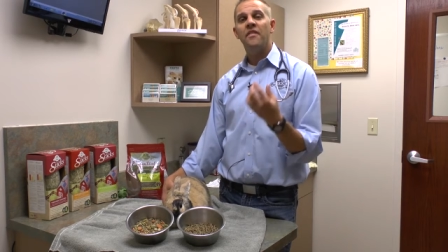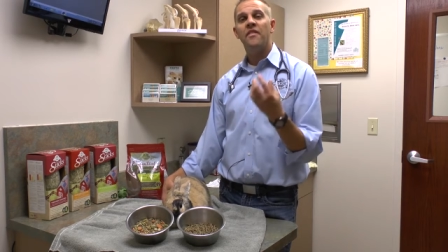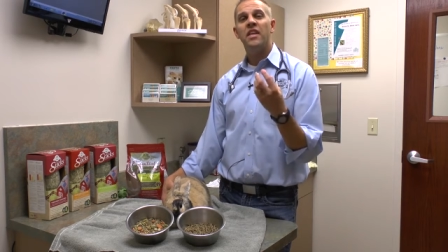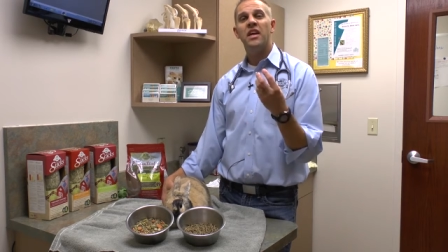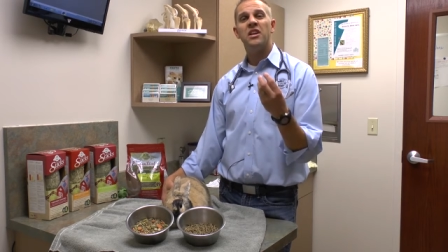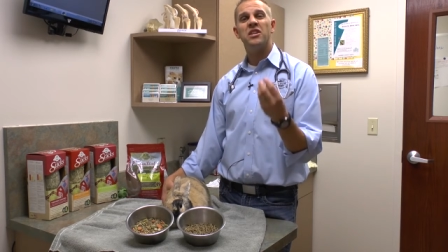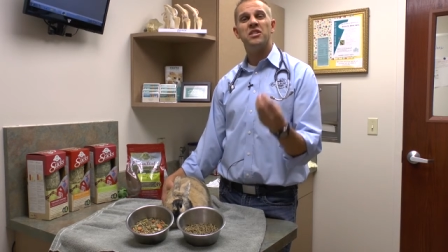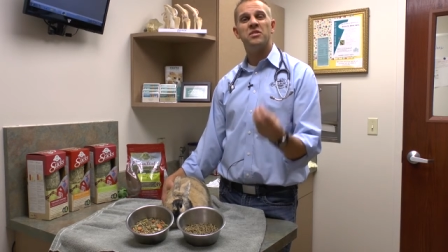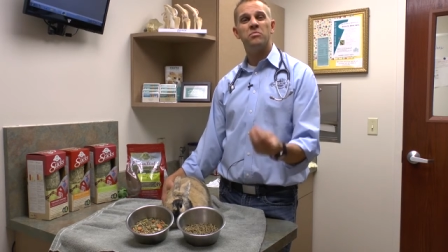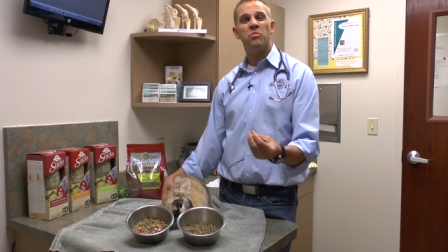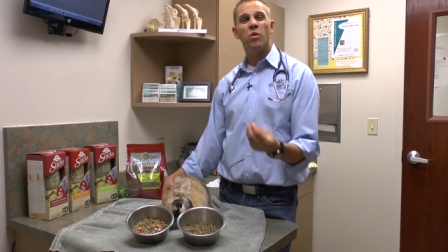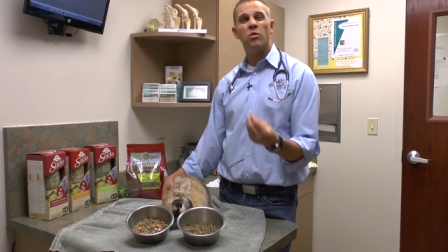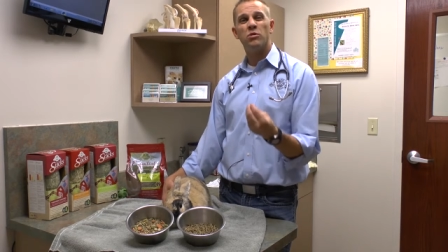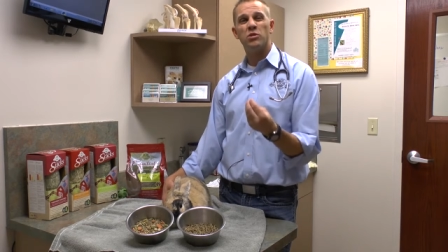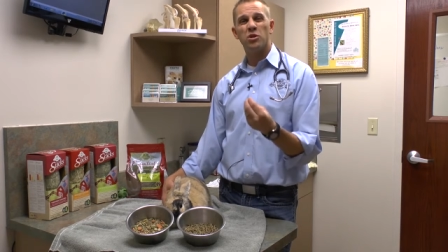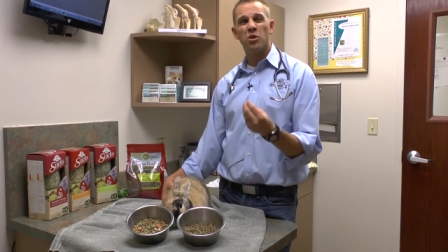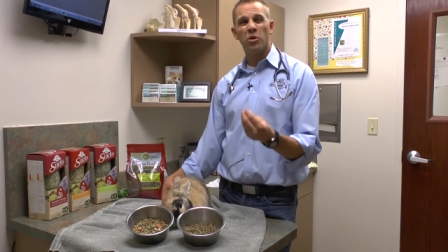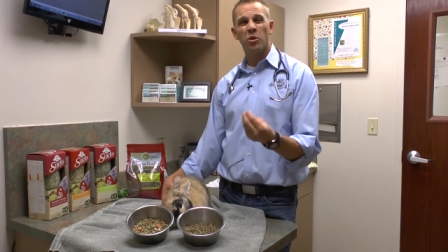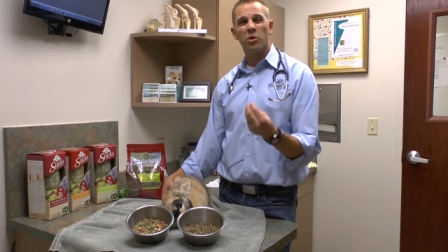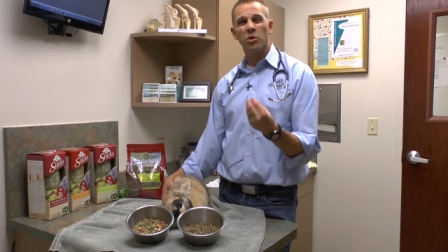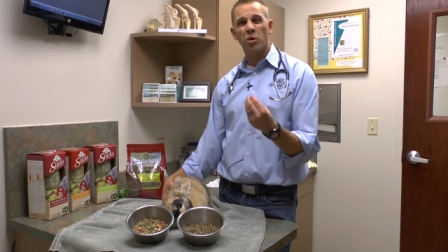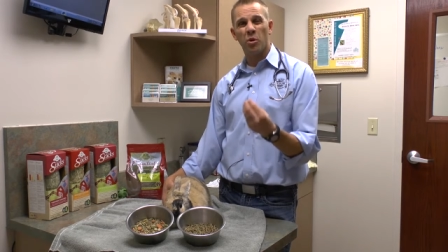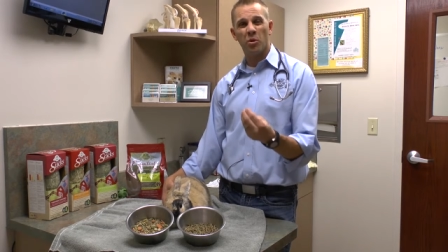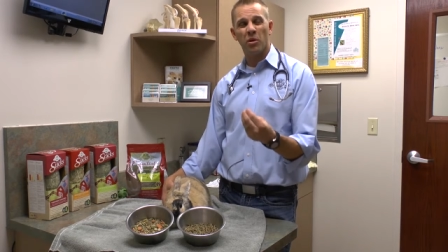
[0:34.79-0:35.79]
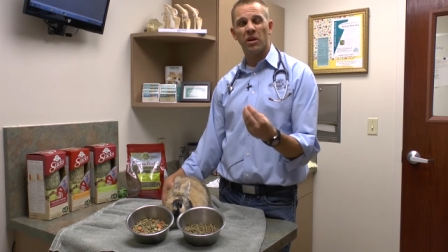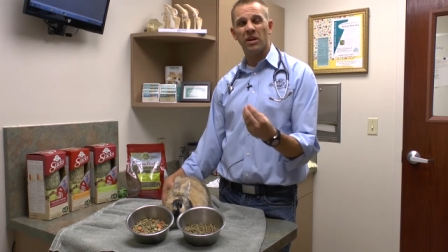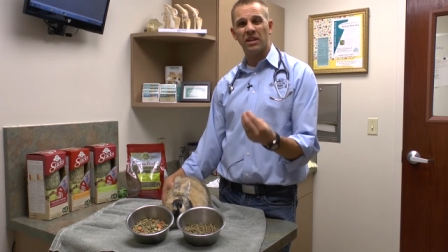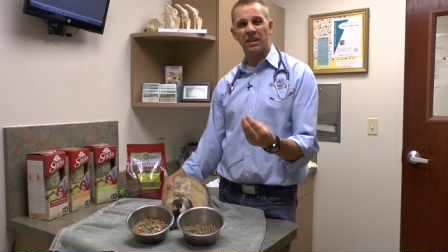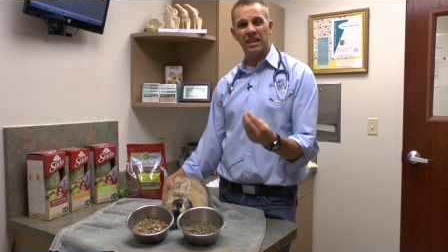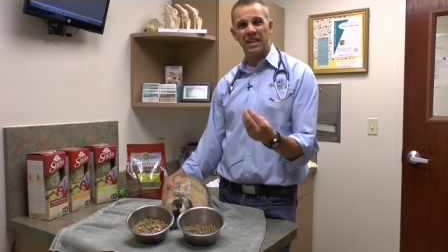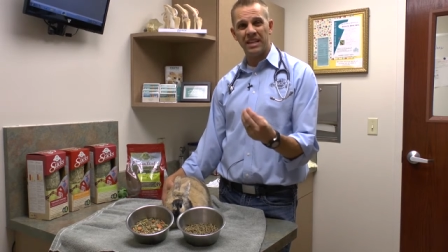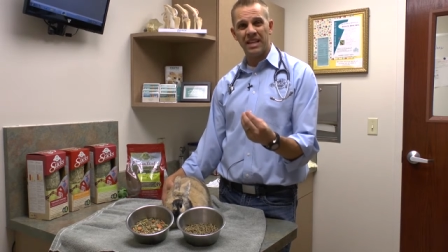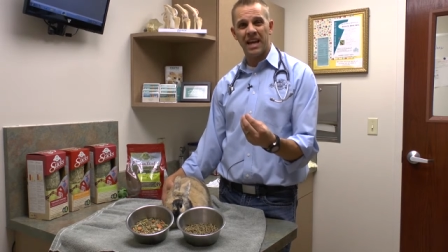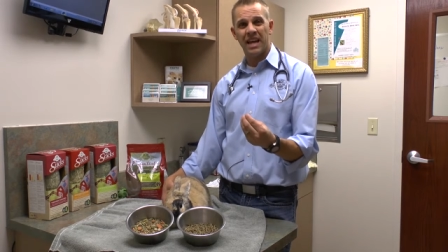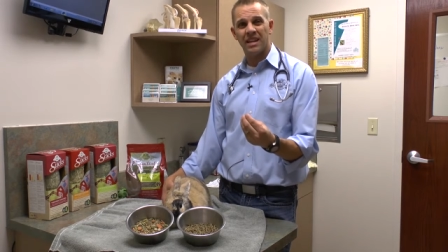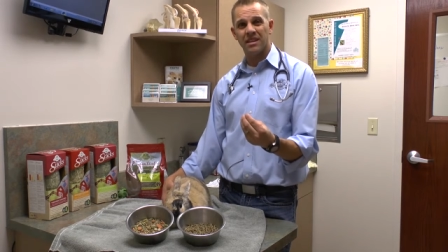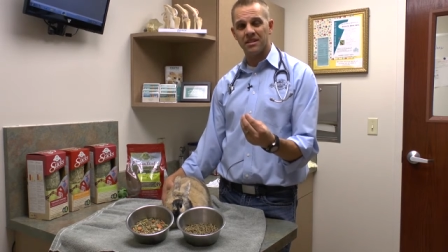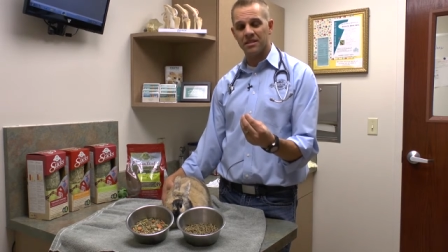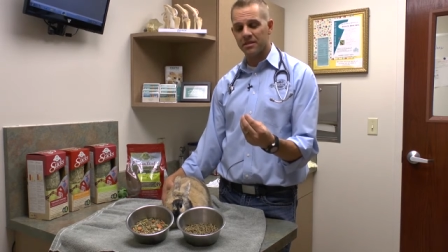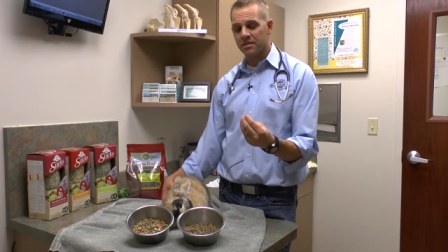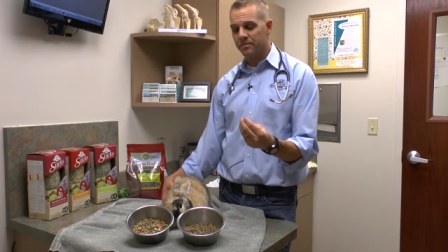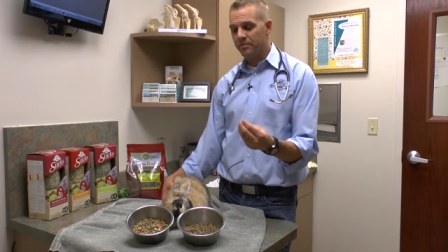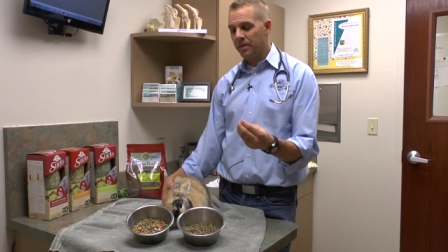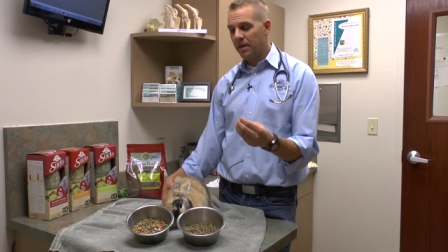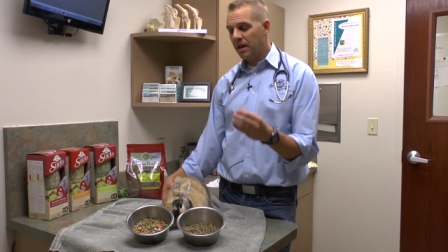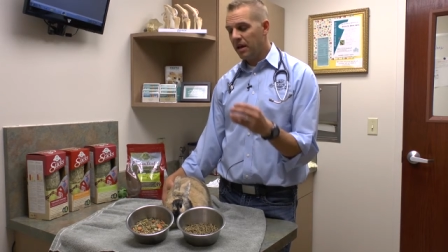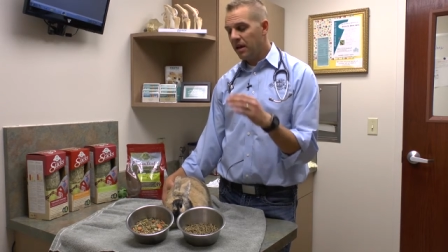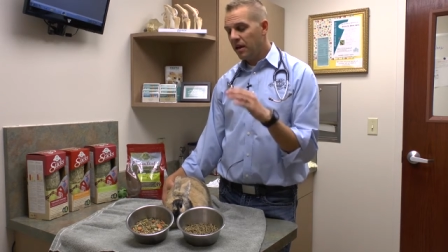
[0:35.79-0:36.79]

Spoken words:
that is most calorically dense.